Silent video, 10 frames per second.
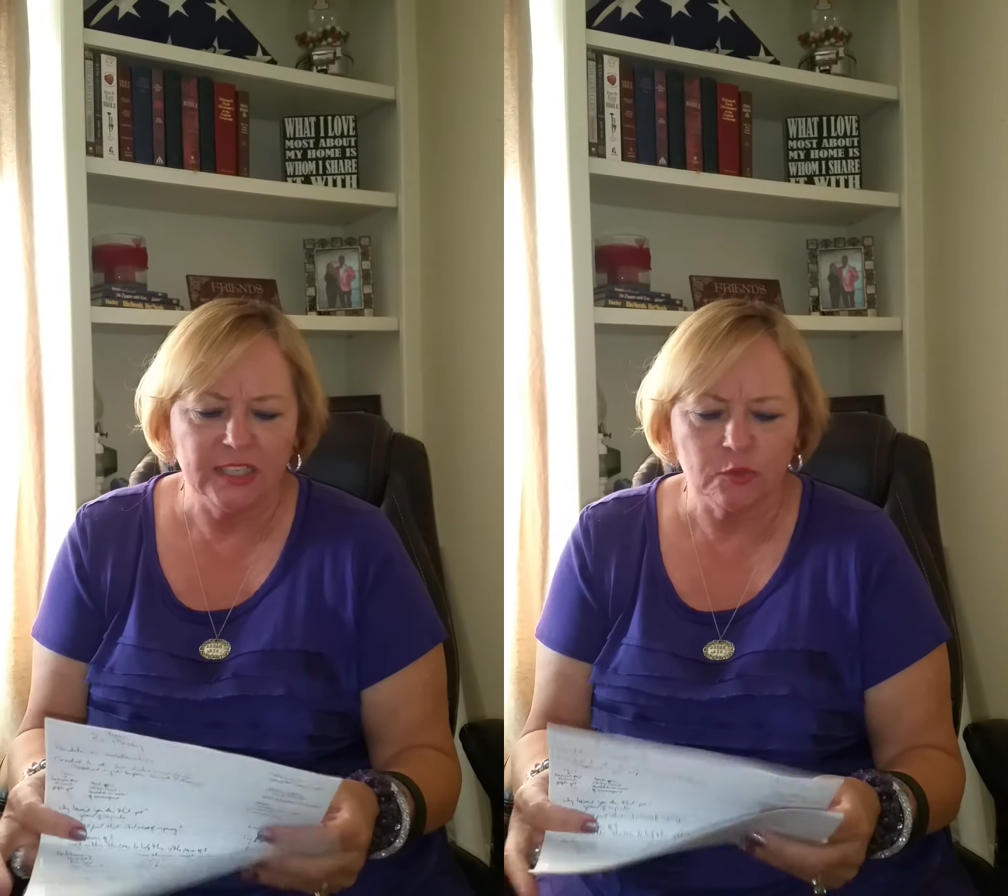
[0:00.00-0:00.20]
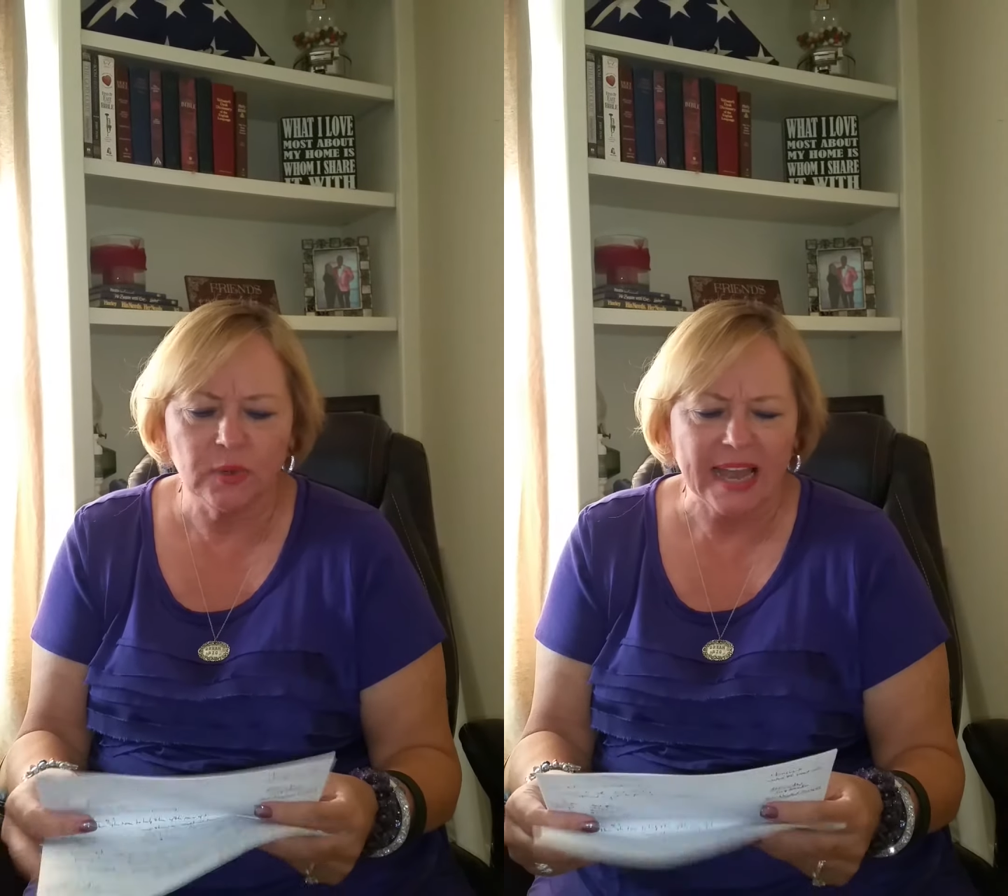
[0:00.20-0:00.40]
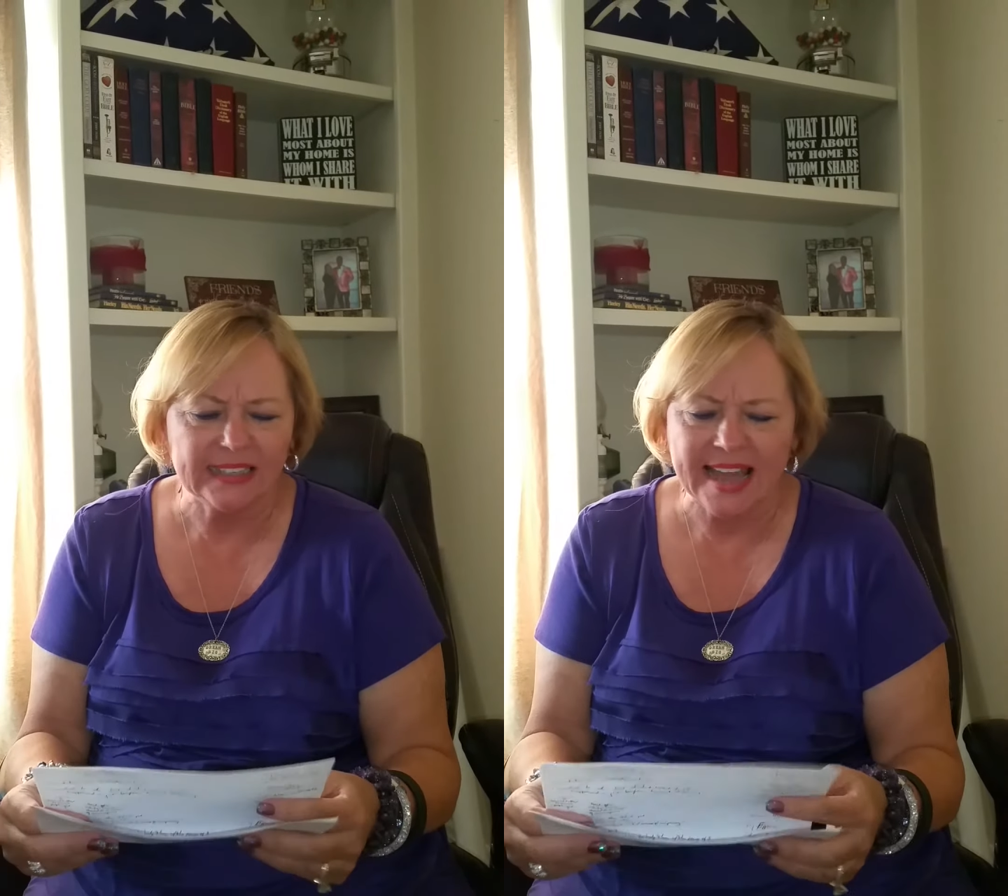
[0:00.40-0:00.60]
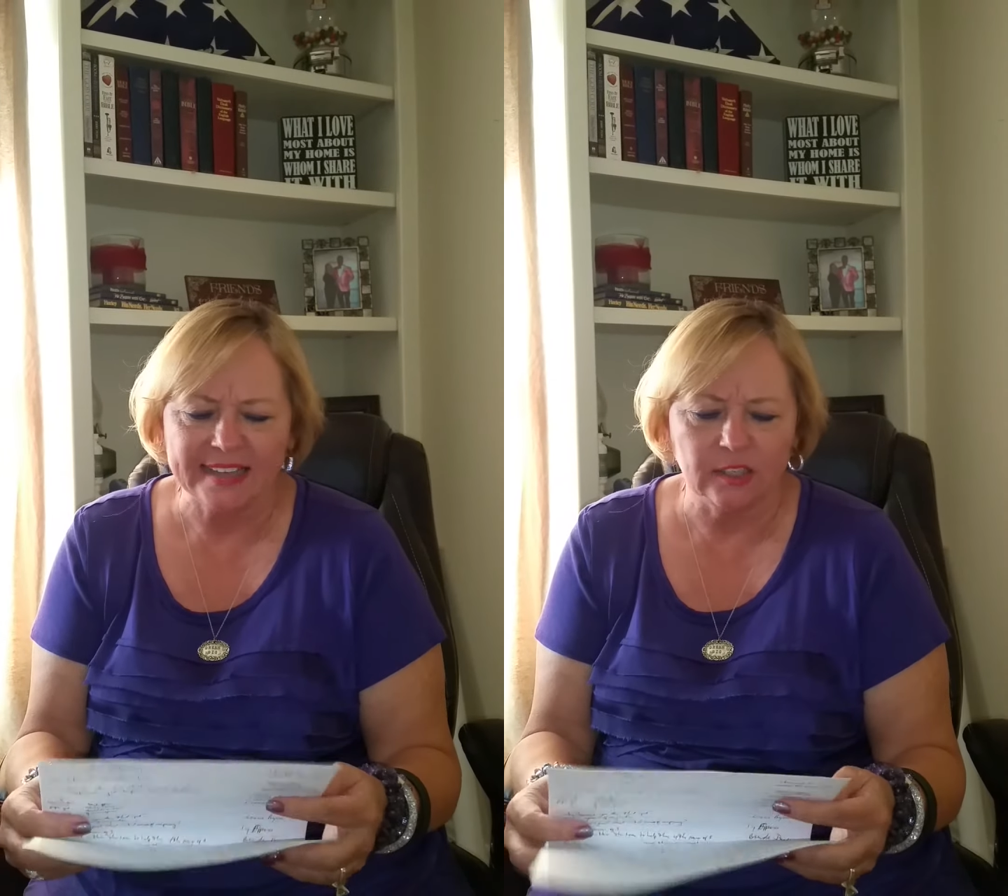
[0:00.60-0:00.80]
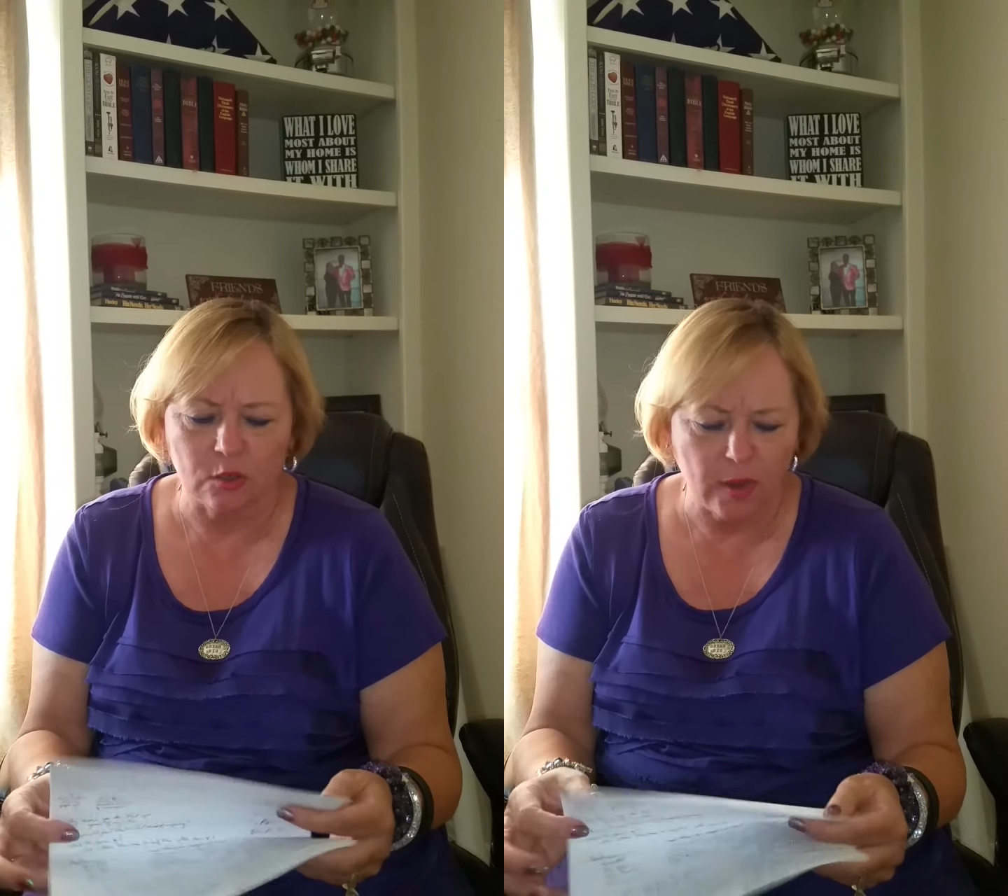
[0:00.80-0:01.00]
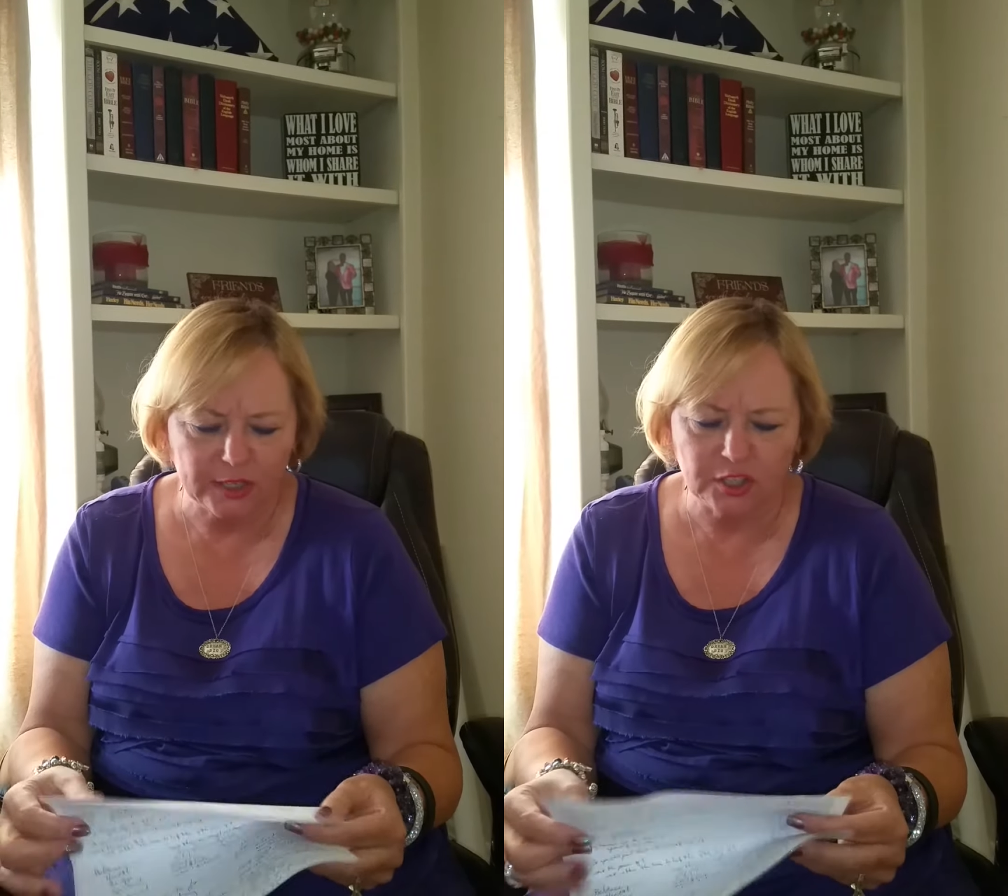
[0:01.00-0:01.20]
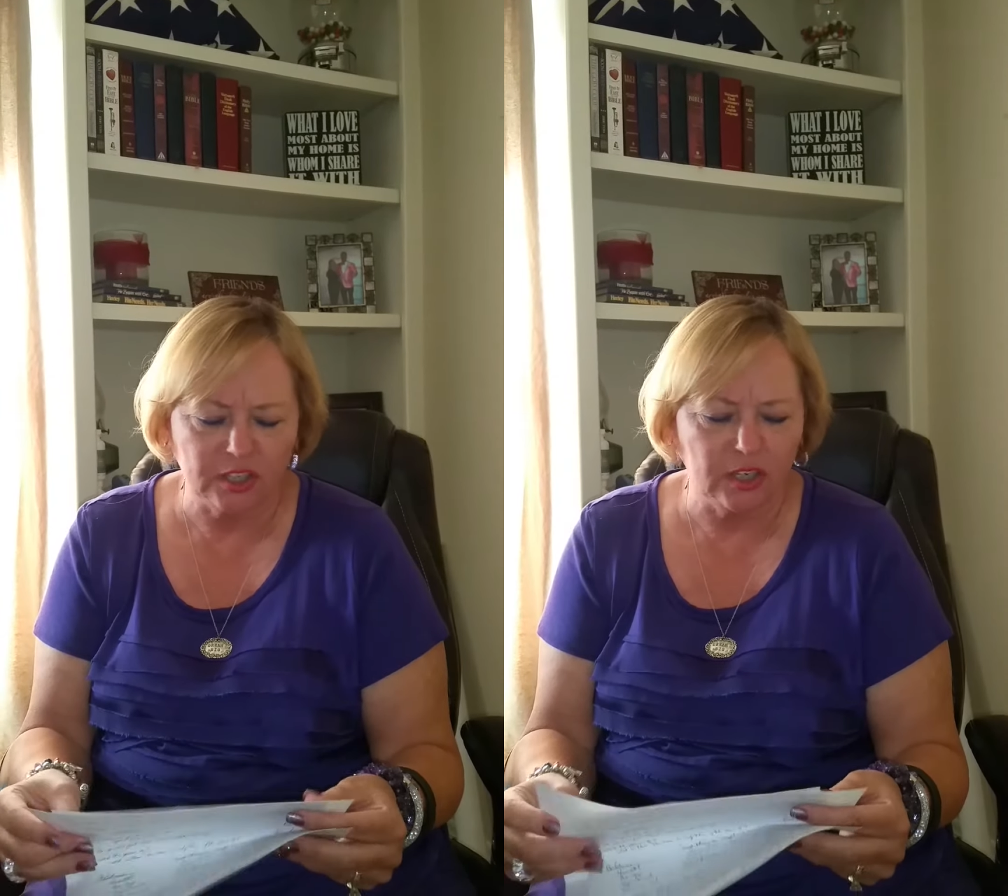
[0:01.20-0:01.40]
just would like to ask the question,